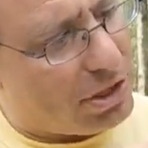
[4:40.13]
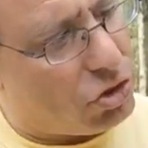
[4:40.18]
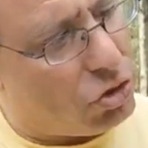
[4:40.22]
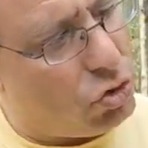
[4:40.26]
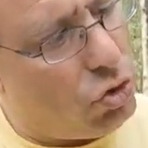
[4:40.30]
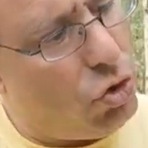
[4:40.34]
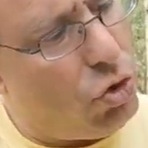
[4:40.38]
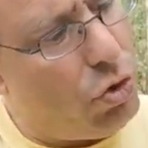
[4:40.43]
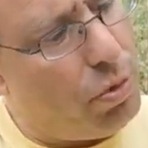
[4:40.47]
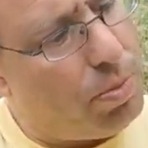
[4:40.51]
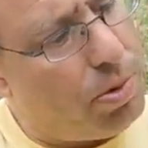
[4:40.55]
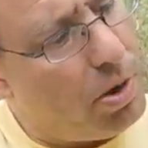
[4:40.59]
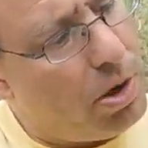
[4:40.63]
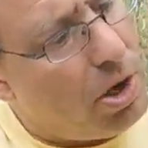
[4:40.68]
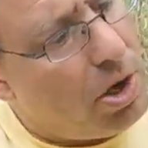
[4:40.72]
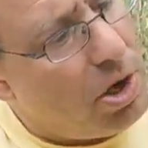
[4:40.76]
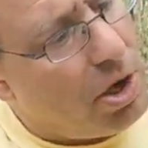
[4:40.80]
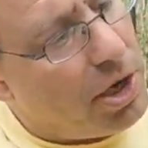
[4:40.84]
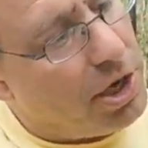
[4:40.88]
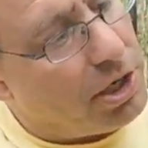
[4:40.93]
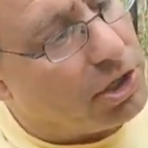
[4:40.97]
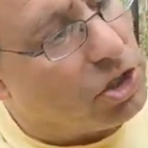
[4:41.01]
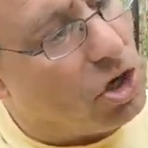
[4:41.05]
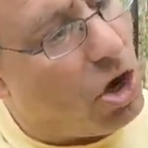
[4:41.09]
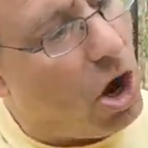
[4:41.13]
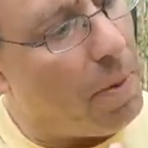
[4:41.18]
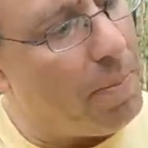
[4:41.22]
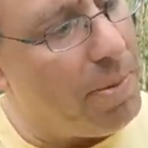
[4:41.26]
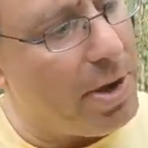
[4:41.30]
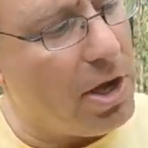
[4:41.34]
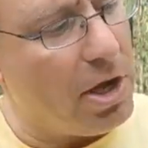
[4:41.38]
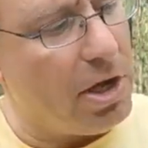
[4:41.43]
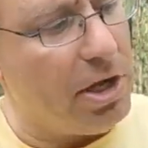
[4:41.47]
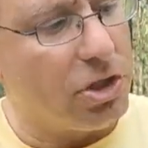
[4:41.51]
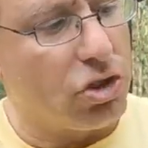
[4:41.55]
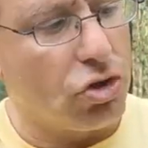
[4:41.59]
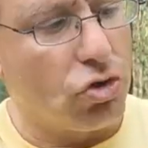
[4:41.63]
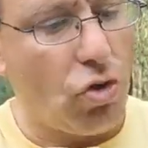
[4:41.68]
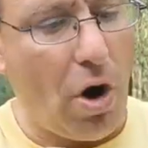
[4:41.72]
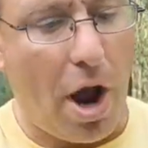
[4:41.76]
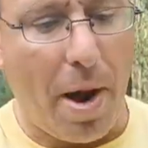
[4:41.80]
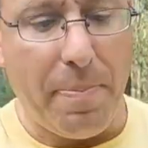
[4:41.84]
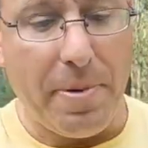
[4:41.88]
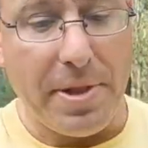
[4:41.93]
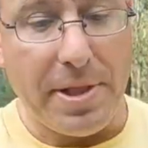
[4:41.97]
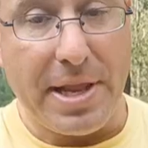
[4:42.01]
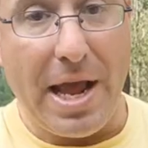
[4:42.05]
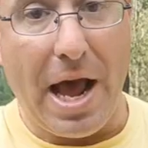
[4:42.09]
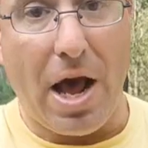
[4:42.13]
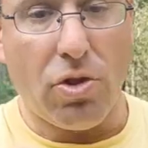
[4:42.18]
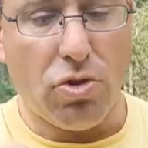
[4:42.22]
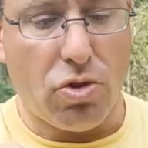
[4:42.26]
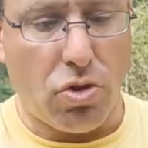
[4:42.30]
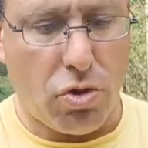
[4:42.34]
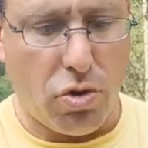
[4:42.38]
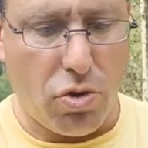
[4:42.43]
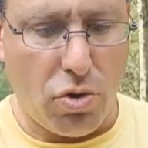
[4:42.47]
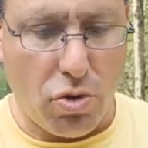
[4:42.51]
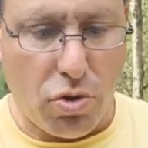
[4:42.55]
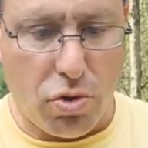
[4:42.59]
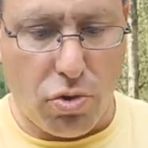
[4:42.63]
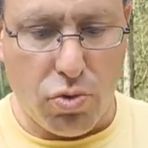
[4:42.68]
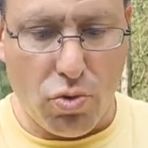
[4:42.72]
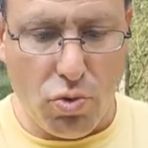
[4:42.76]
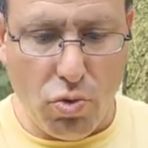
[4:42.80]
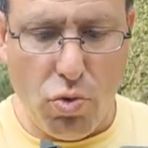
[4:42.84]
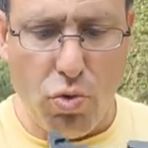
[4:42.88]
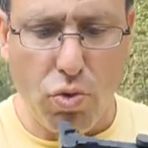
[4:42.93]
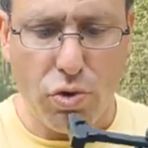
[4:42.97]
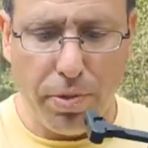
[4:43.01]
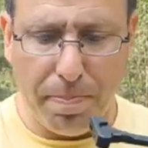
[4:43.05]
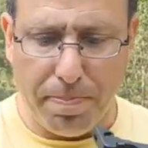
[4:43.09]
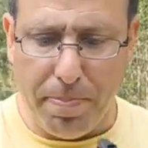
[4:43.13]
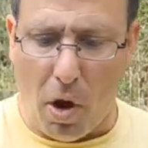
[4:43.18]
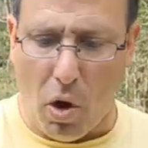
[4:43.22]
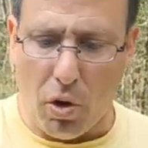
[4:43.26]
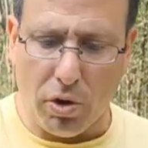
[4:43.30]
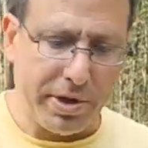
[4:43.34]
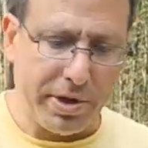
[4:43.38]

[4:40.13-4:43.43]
tube, it's dropping down through the bolt